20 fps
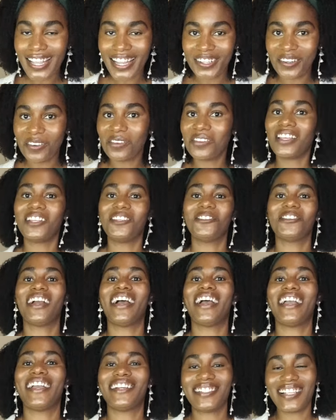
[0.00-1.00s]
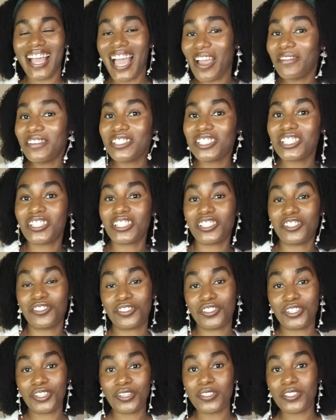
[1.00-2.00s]
I know that, you guys, I was just
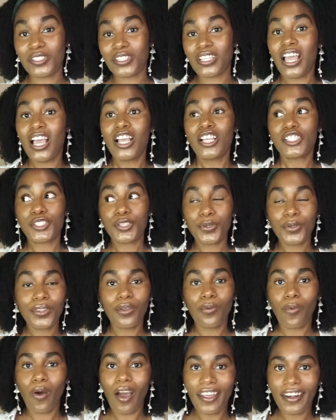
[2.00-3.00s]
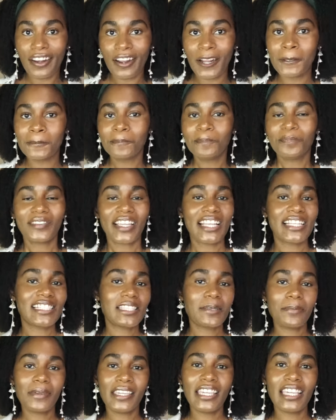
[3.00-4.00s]
introduced to the water, and
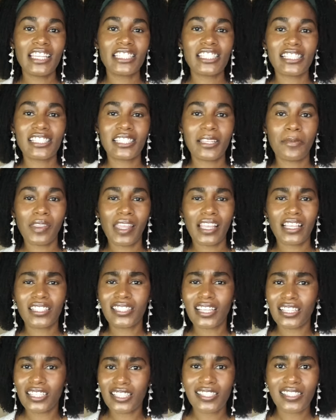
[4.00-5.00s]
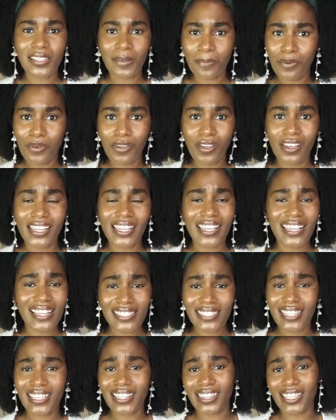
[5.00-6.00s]
to me, it just seemed like such a simple,
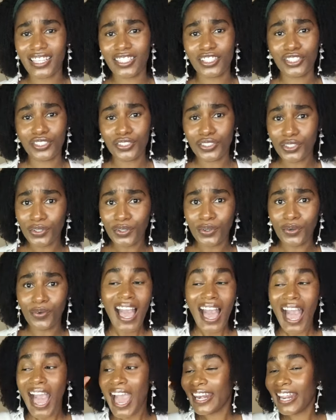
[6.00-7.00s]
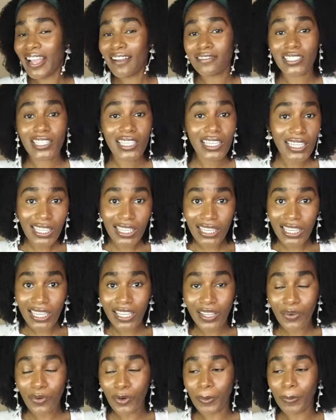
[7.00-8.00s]
easy thing to do. I didn't have to cook
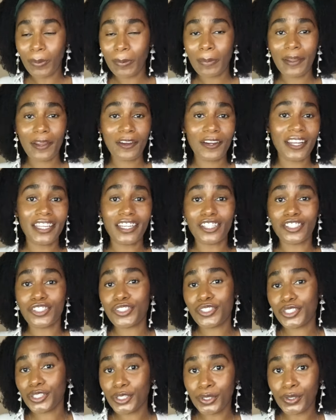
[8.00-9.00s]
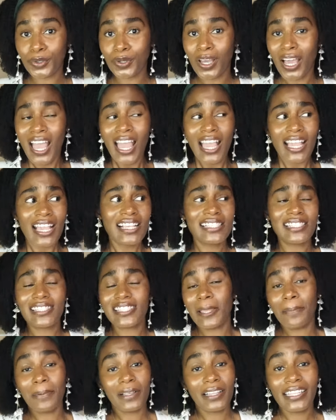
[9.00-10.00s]
it or prepare it in a stew, because
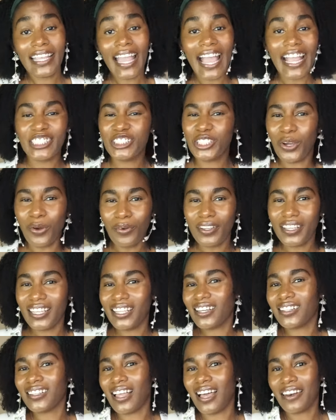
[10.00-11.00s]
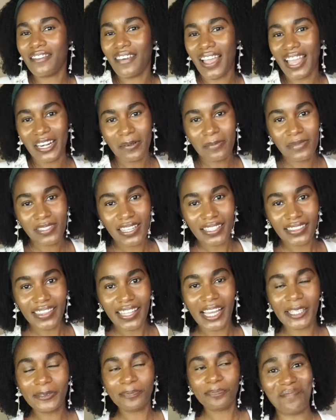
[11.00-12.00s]
typically I don't eat a lot of items like
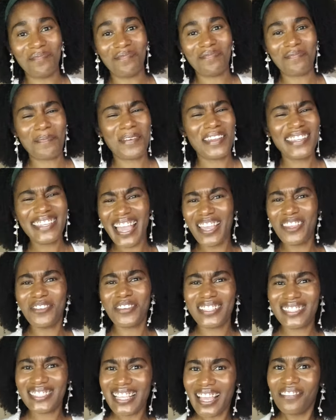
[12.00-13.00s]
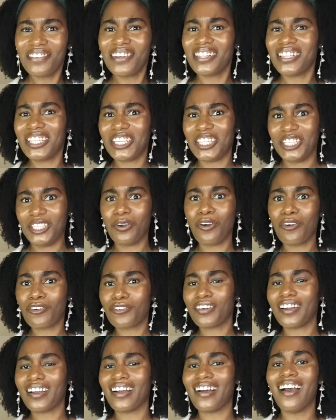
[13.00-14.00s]
that. But yeah, you can definitely eat
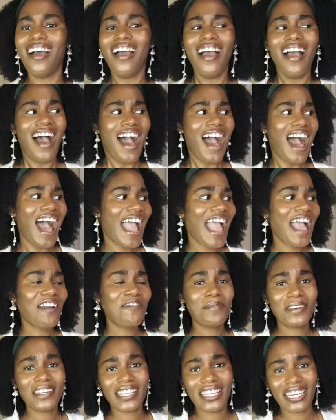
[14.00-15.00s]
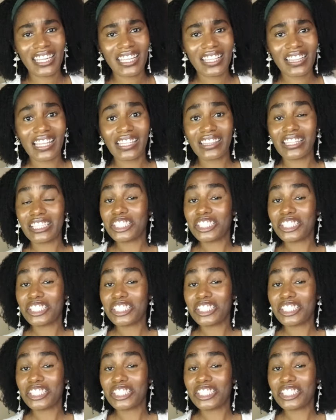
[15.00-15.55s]
okra. I have been eating like the